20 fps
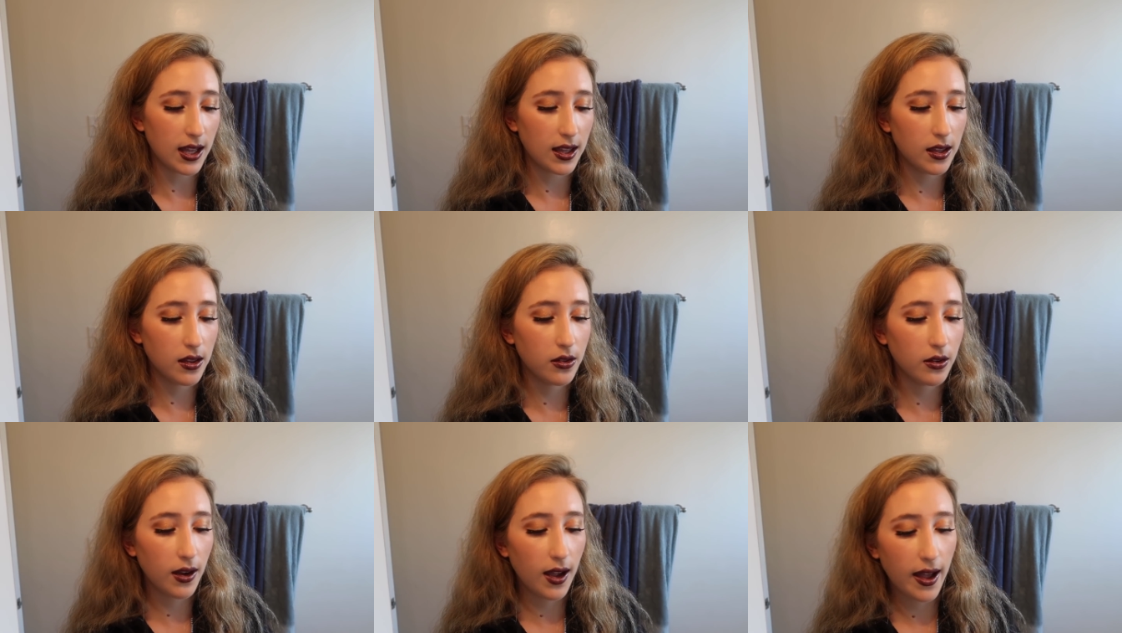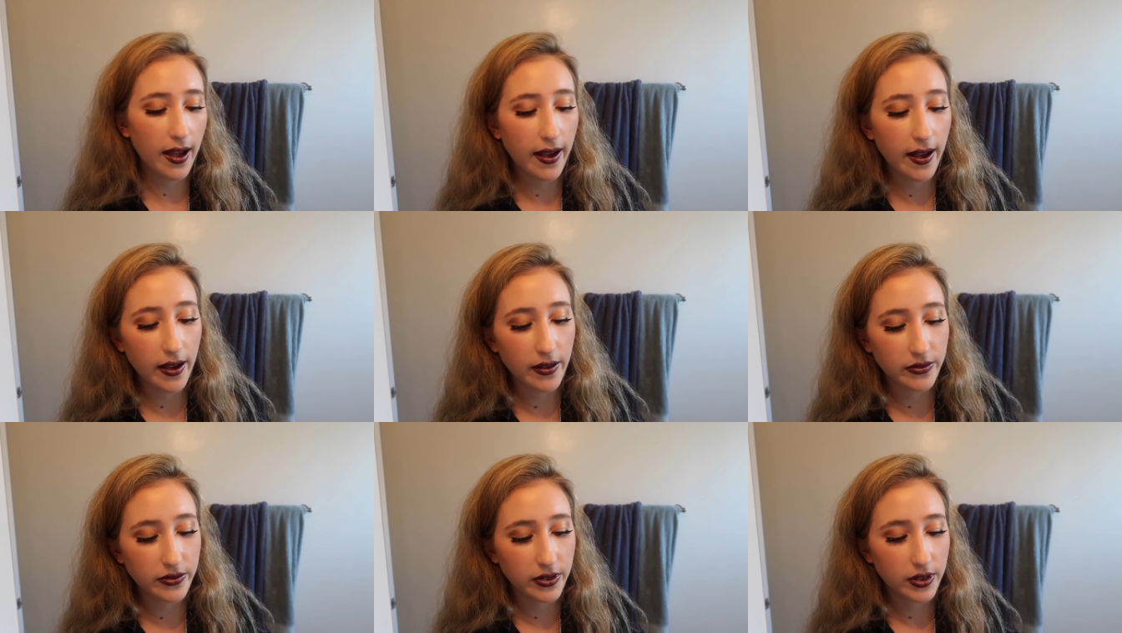I either
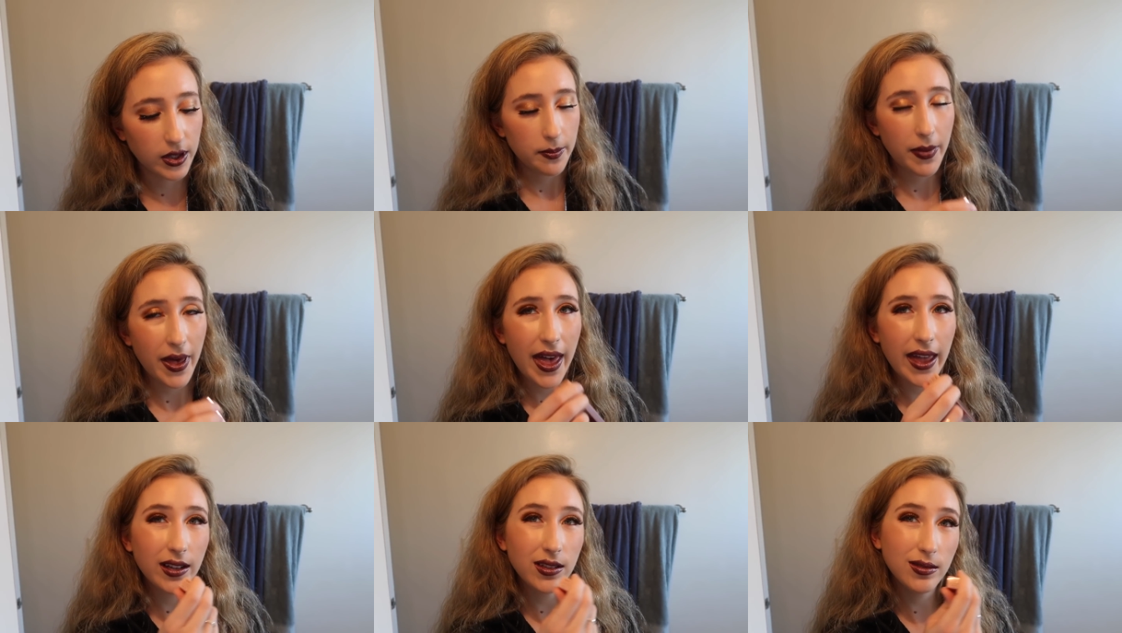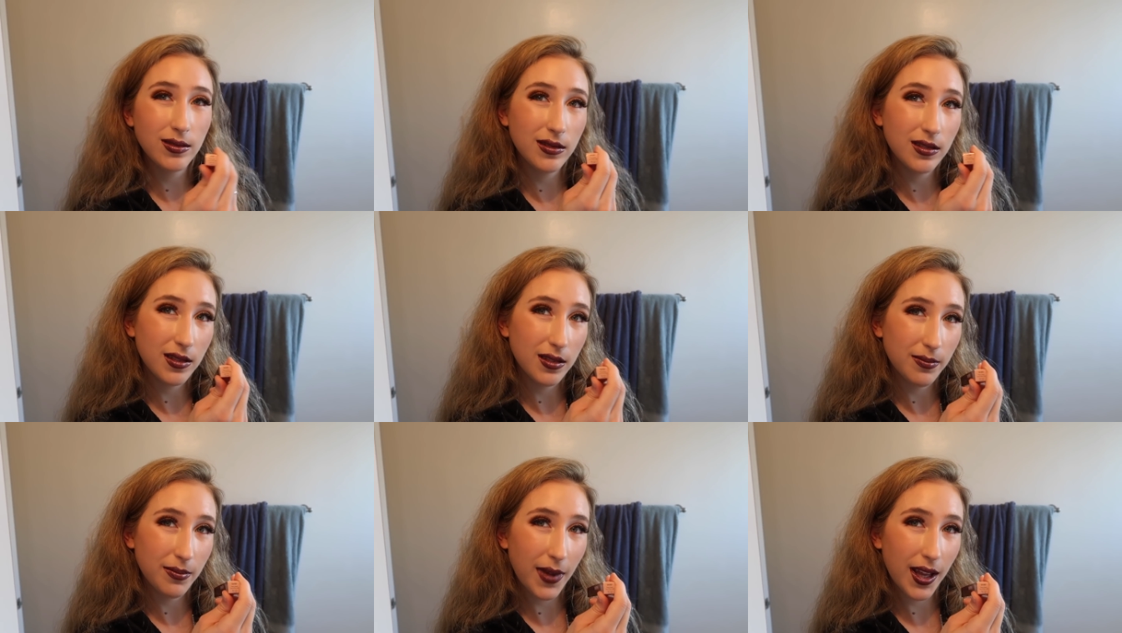have
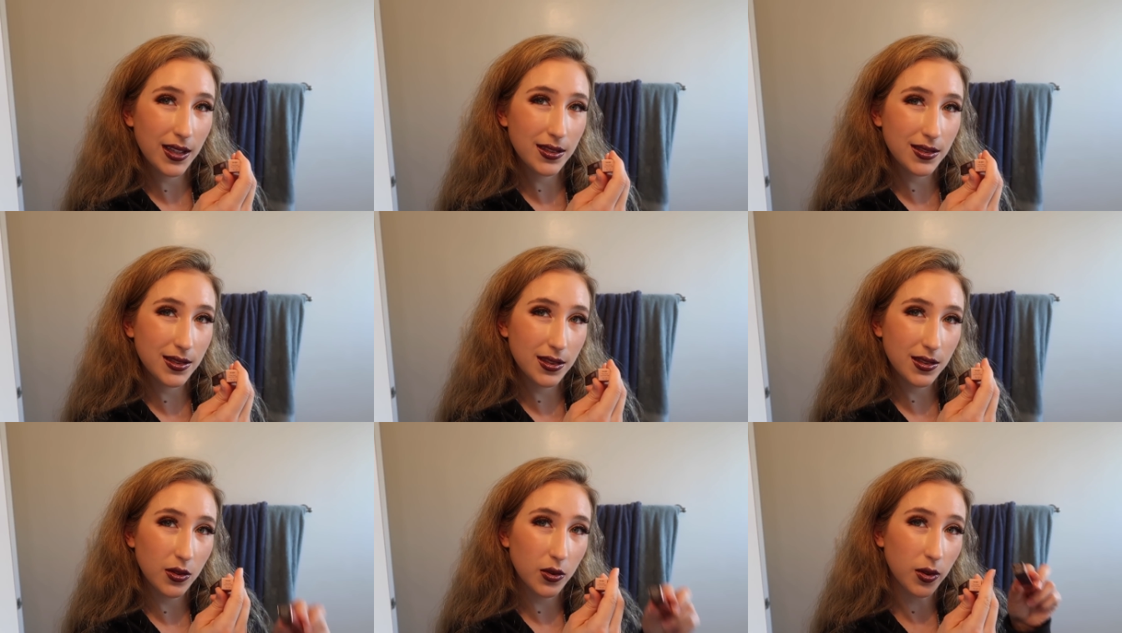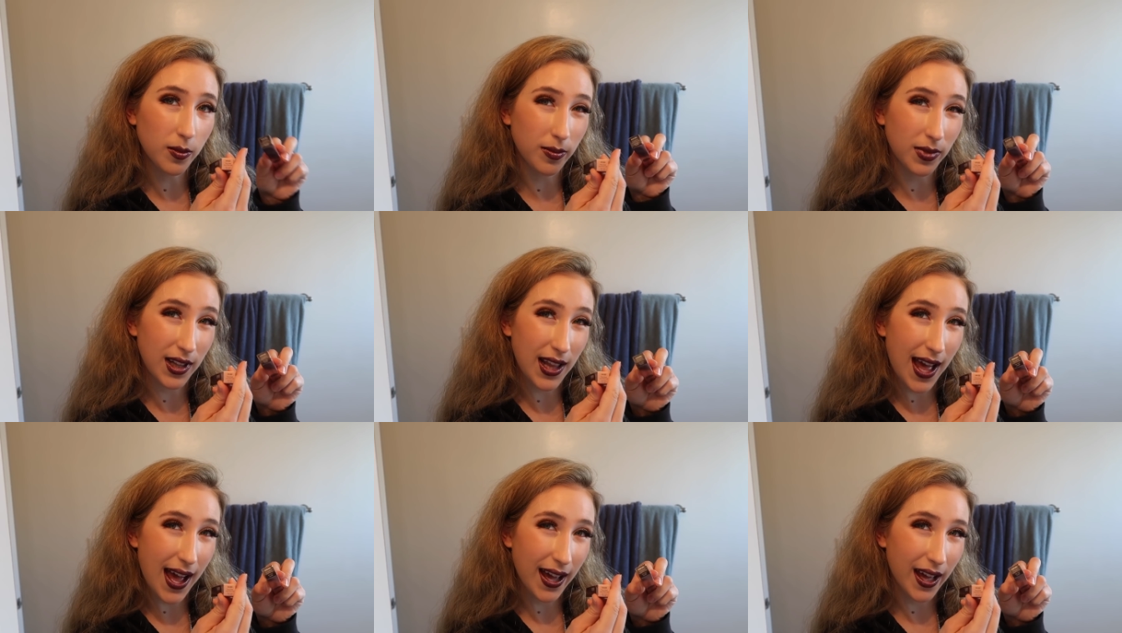petal metal or
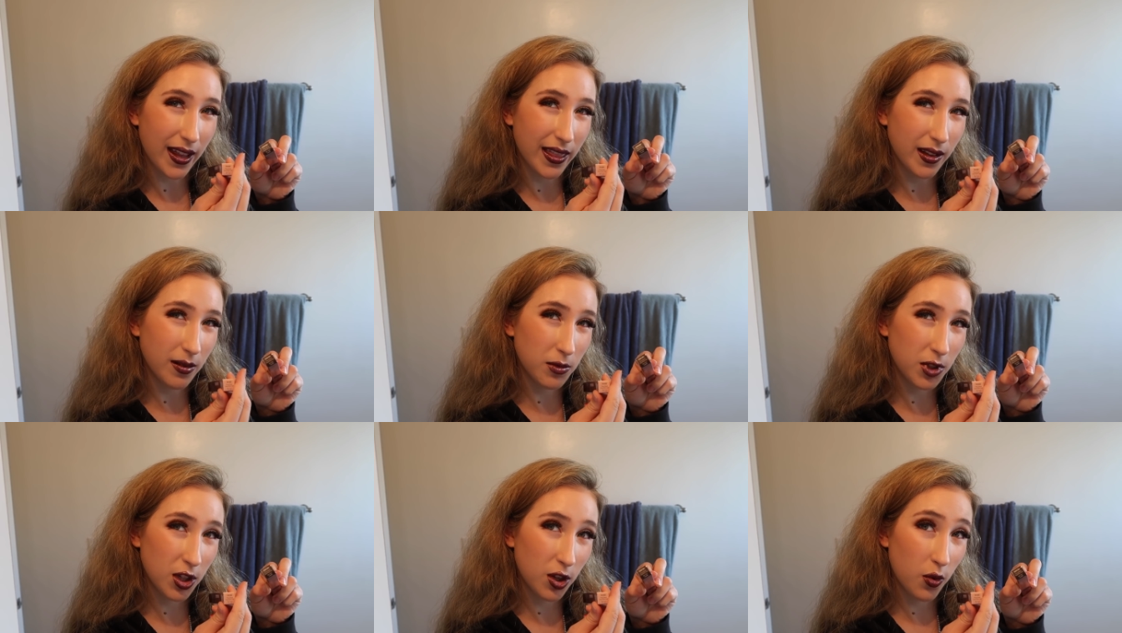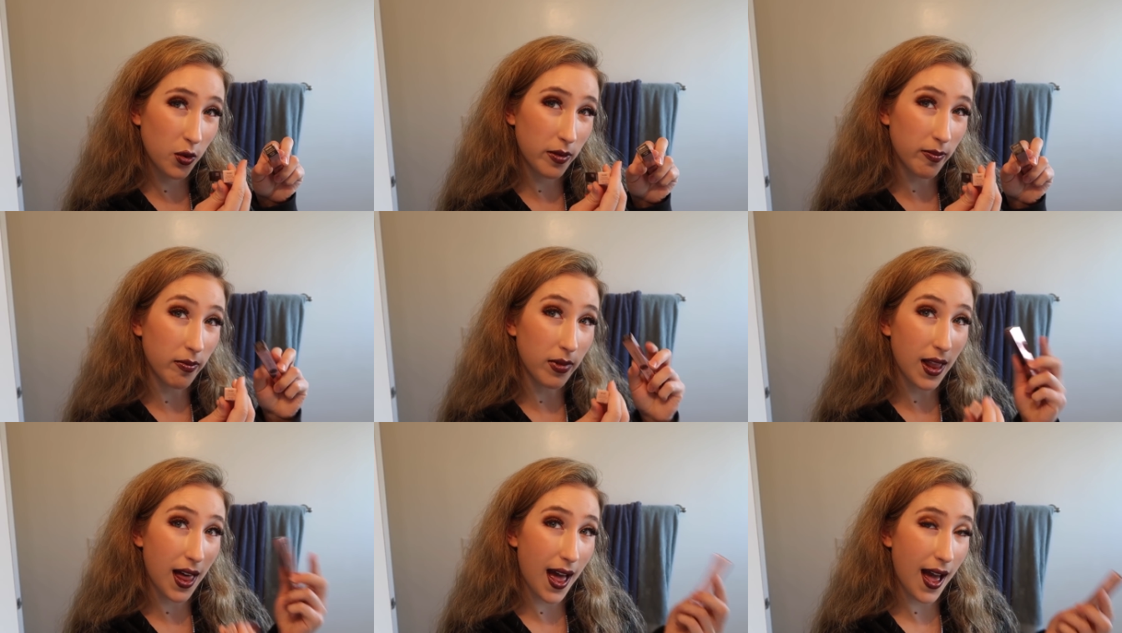black. I think I'm gonna go
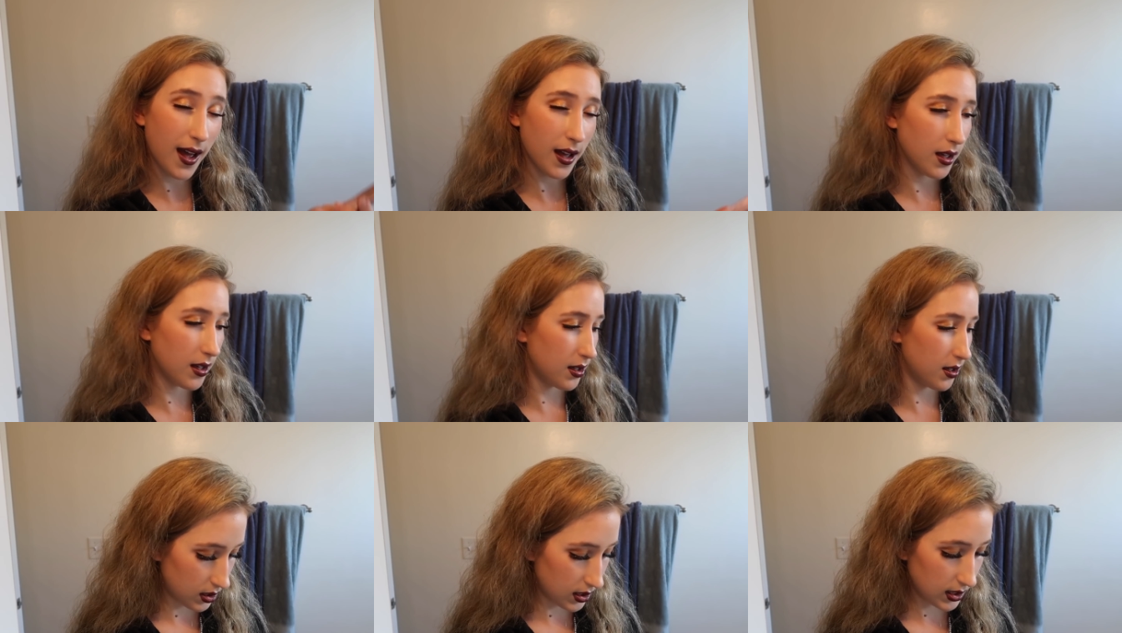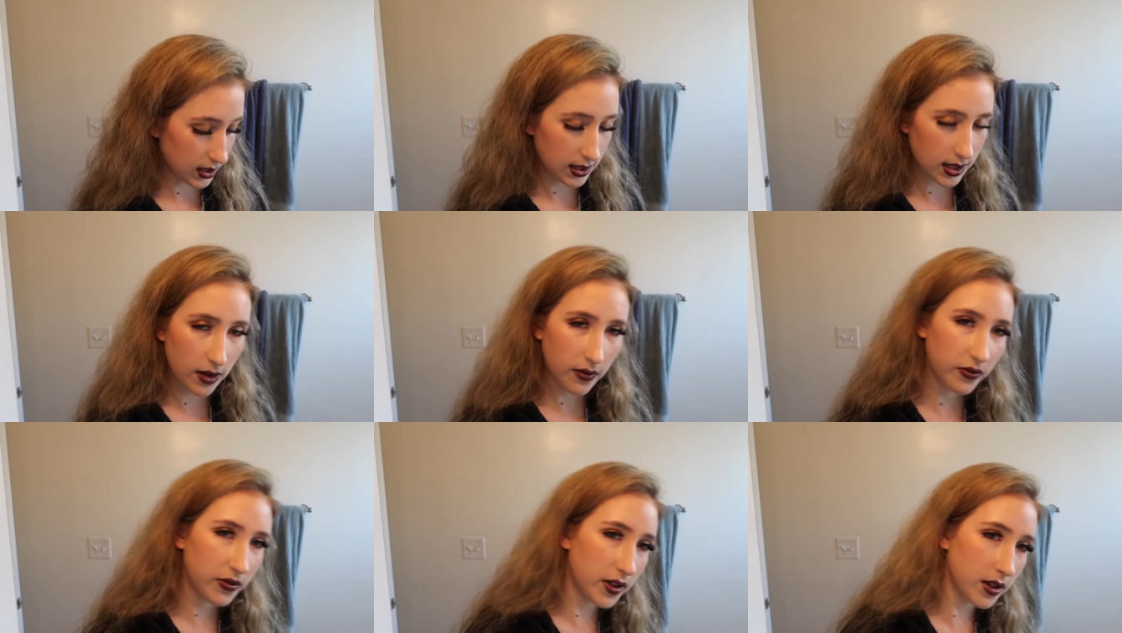with black just because
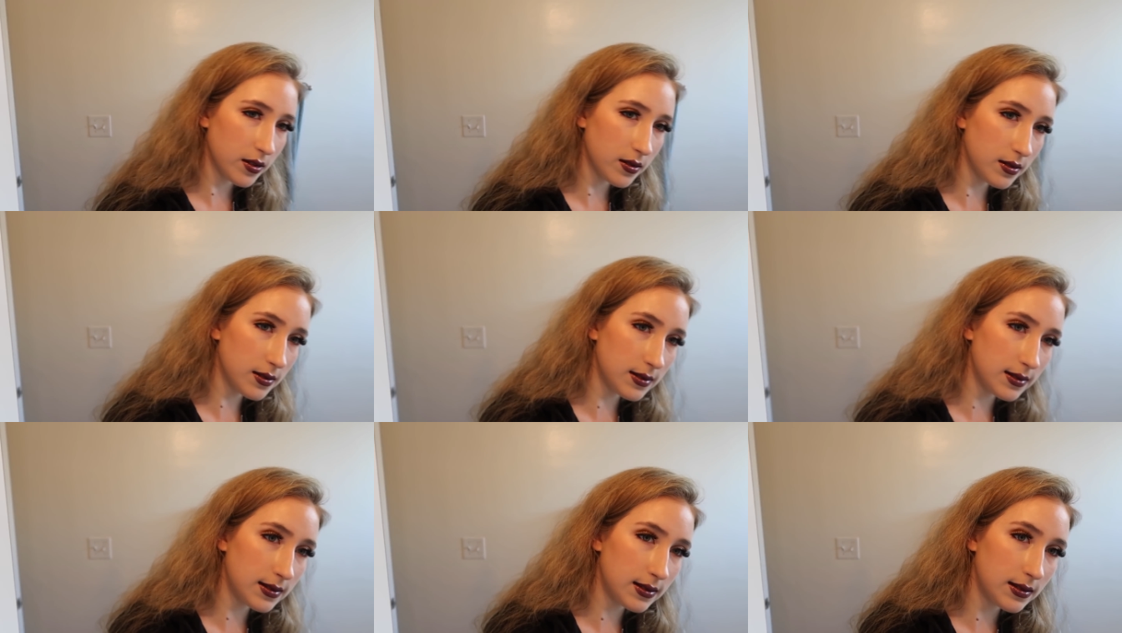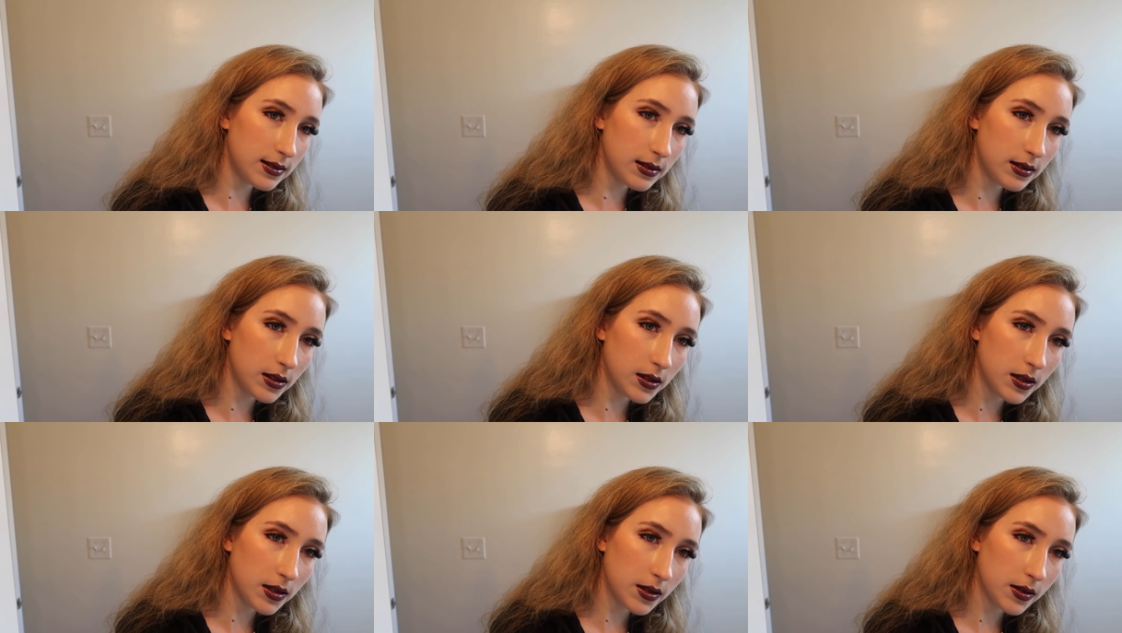that feels